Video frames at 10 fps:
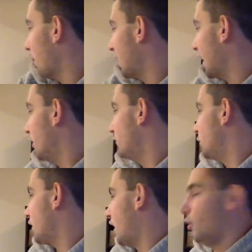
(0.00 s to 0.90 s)
I'm going to interview
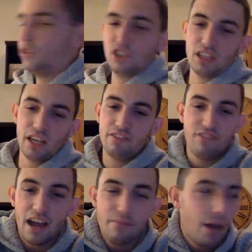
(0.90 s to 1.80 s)
the coach
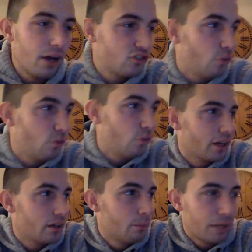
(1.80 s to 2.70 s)
5 miles
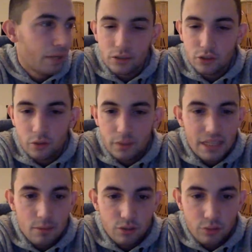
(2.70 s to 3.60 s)
away a bit. They're doing it with
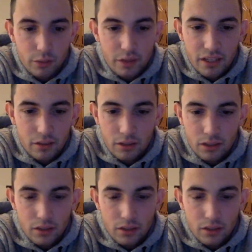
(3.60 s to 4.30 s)
Dabo Sweeney right now.